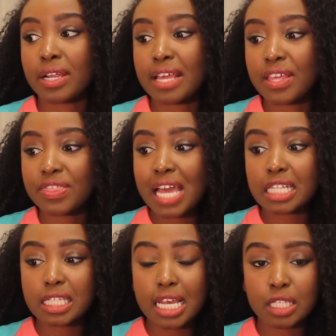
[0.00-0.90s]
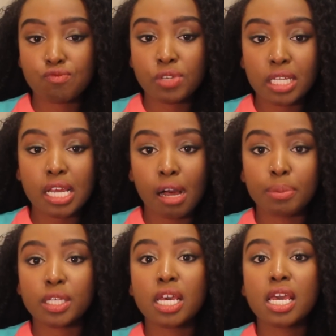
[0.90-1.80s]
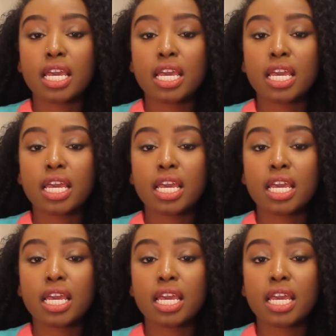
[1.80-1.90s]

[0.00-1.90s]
and I think that has really helped